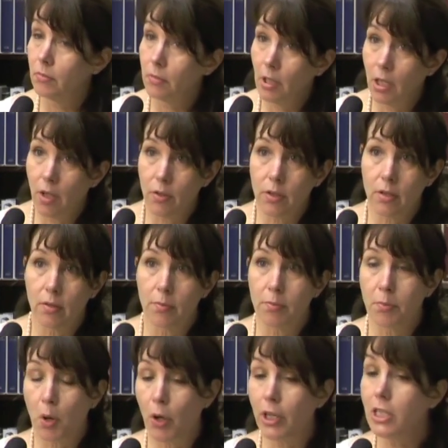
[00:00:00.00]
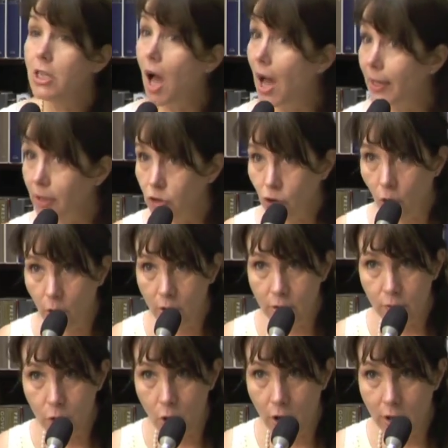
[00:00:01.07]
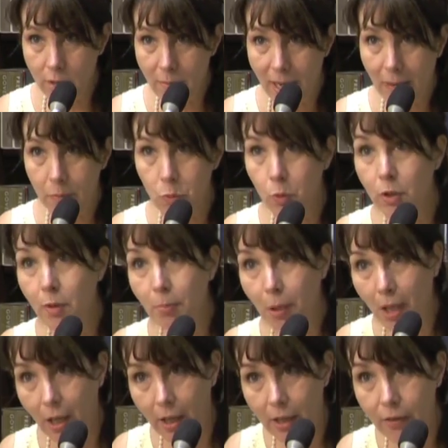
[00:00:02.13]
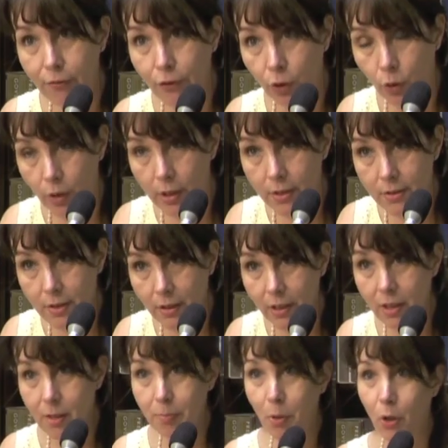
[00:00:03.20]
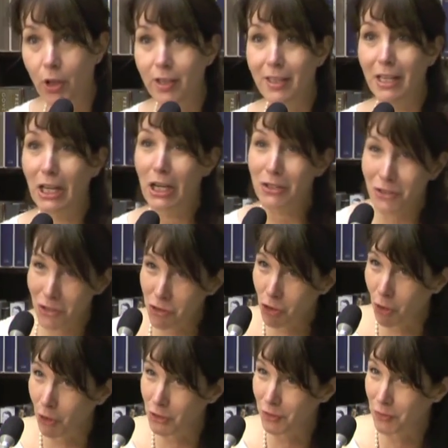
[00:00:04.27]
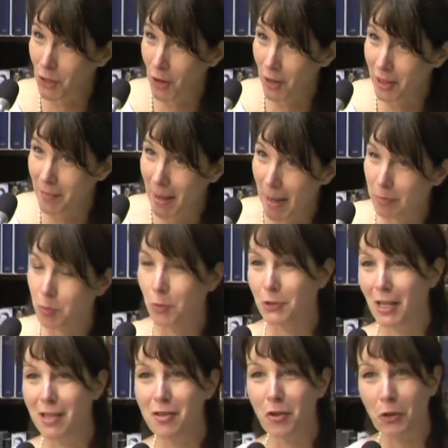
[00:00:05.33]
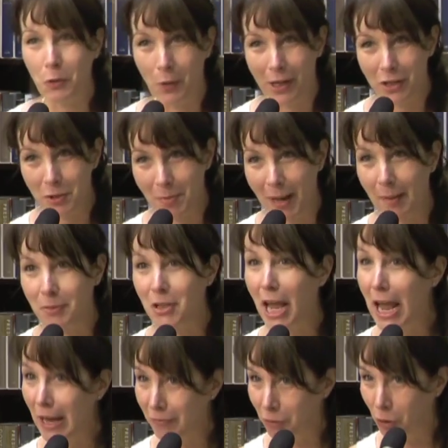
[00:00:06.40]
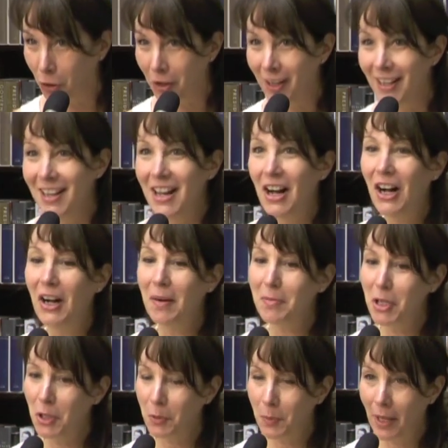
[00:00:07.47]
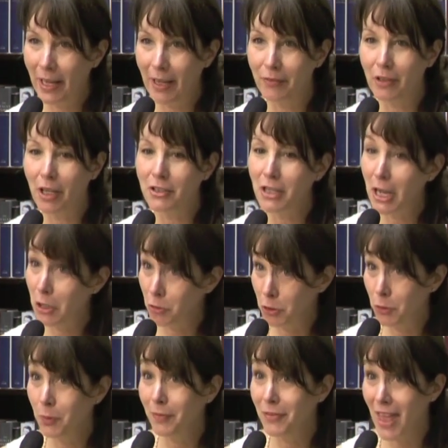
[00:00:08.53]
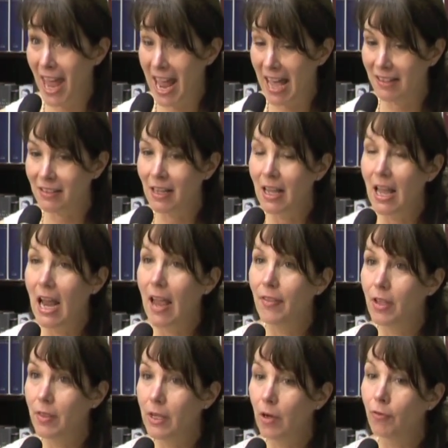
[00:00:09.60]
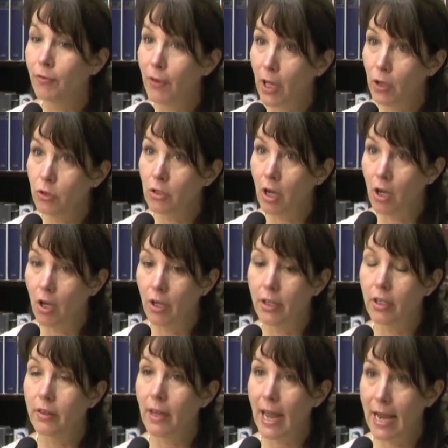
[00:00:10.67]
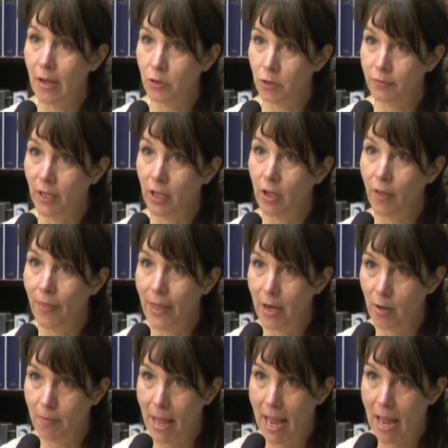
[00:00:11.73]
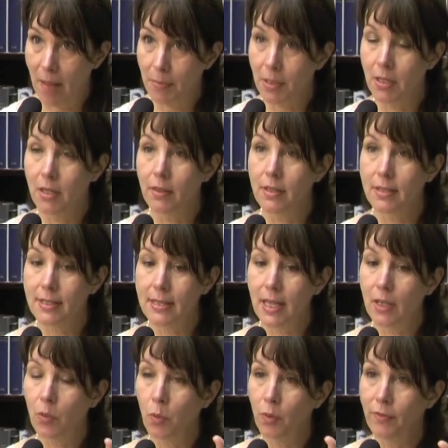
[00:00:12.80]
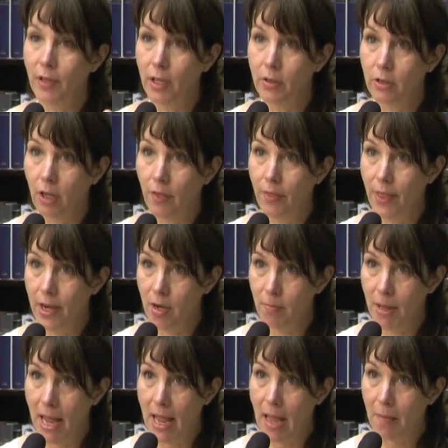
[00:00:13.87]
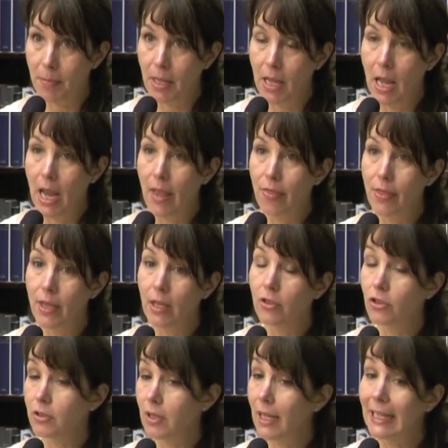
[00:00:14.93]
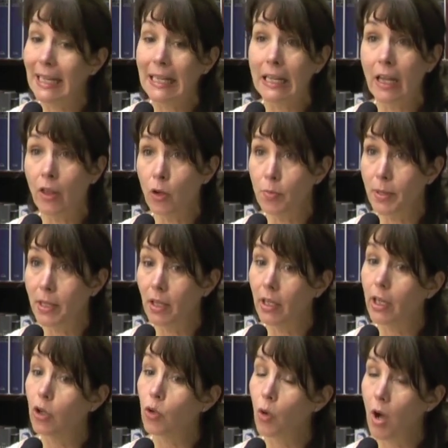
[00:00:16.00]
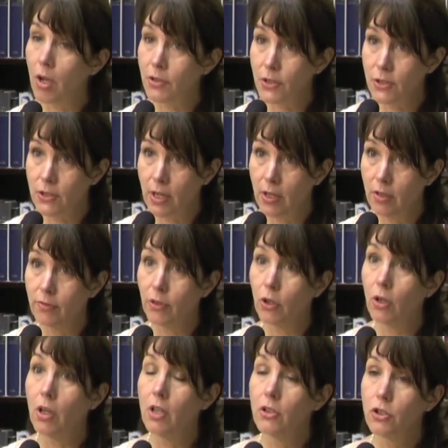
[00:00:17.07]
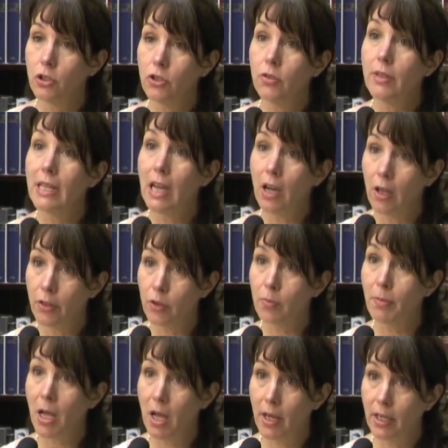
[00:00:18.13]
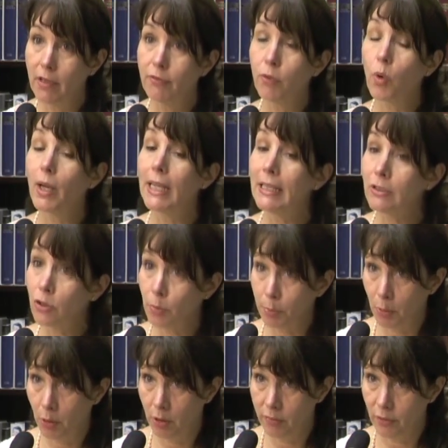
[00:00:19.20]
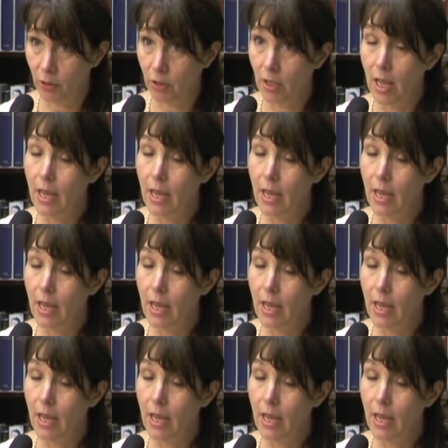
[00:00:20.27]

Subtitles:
You know, the party not in charge of drawing the maps will complain furiously. The party that is in charge of drawing the maps will say they're the greatest maps ever, and we'll have a day or two of that. And then they'll vote on, the House will vote on their map, the Senate will vote on their map, and then just like any other bill, it crosses over to the other body for its approval.